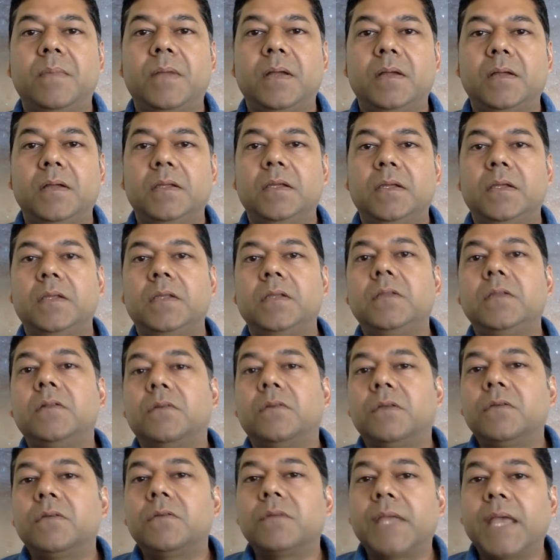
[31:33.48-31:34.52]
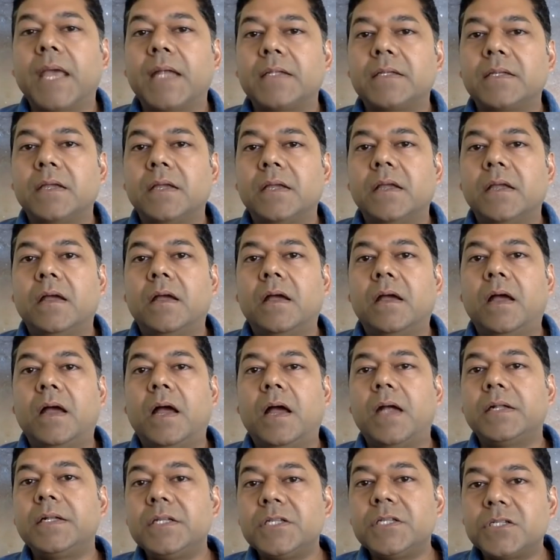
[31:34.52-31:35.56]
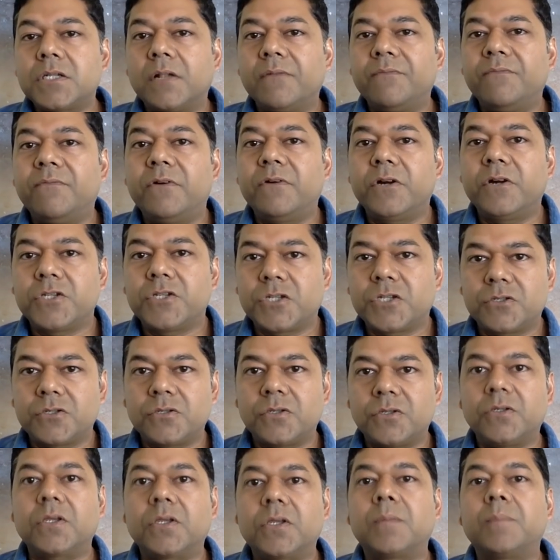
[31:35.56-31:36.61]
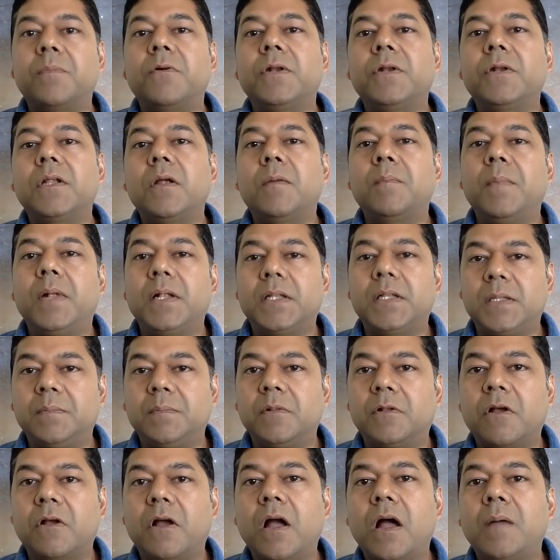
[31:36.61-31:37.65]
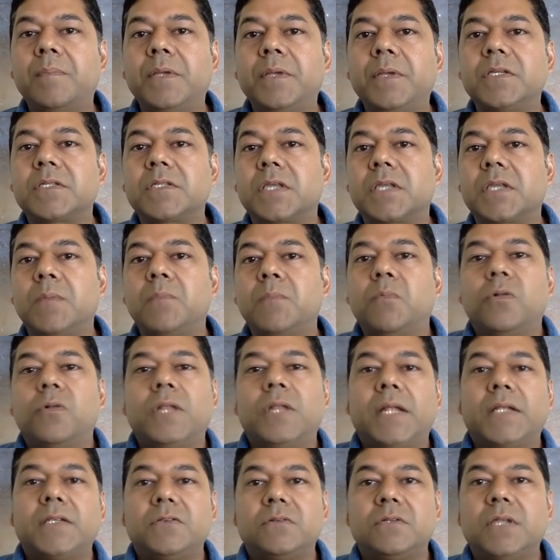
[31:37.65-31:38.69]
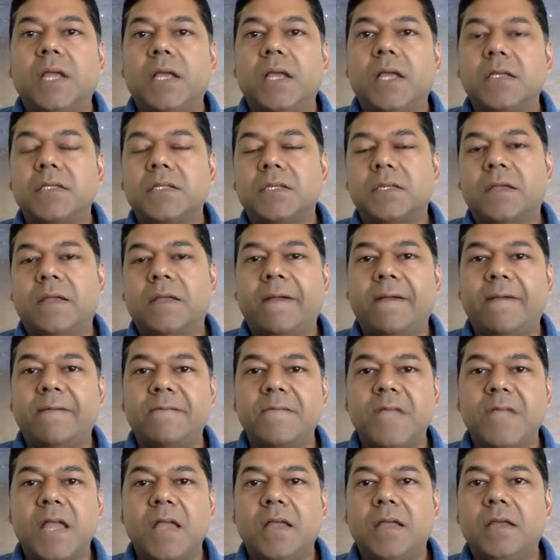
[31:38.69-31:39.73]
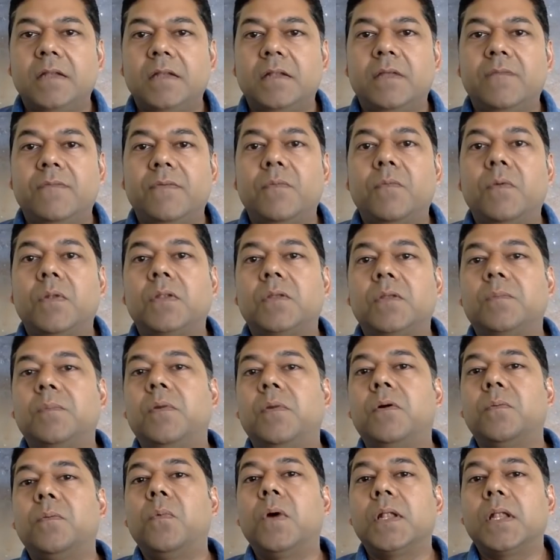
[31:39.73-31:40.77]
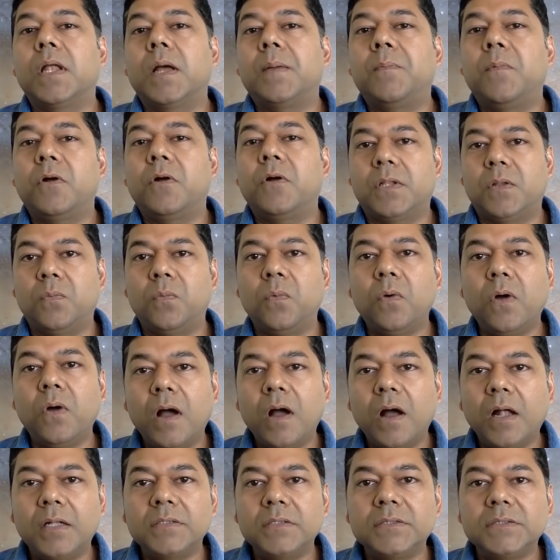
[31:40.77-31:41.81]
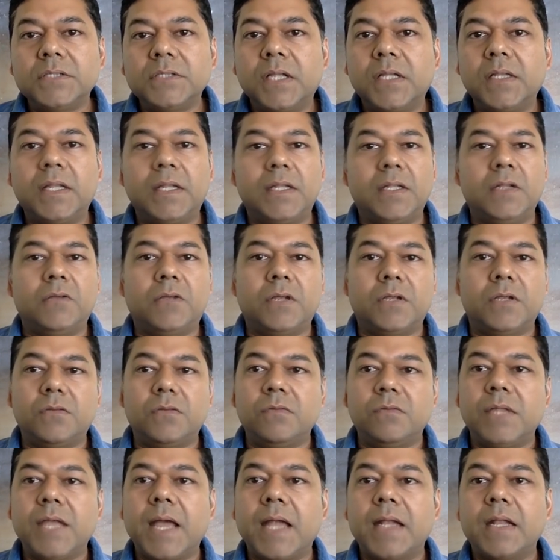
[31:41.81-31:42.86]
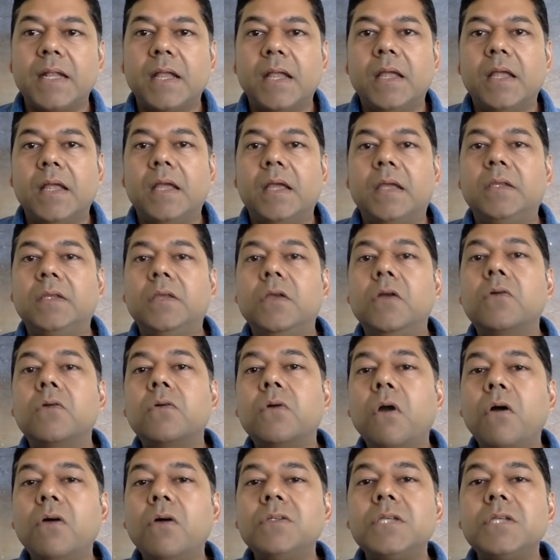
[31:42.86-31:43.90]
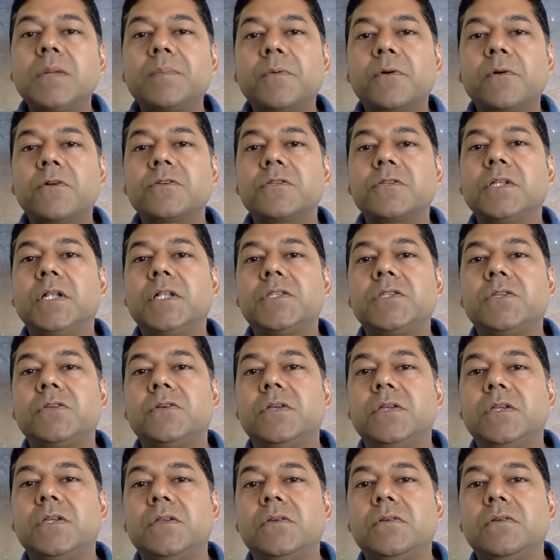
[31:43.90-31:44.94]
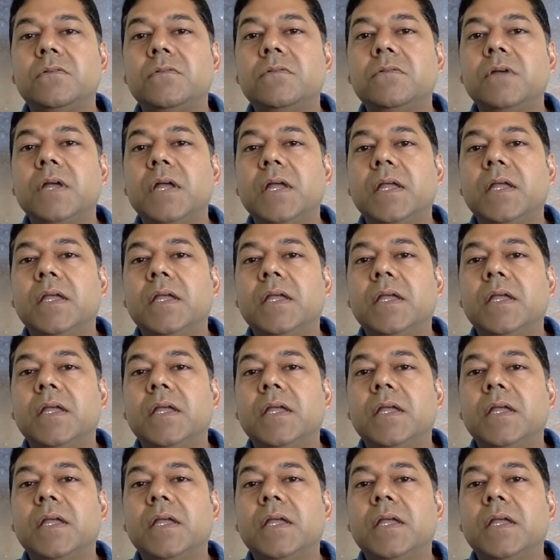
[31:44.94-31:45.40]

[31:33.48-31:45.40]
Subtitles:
You get a digital version, so you can print out multiple copies, keep one at your desk. If you want to put one up on the wall, then you can do that. Your codes are personal to you.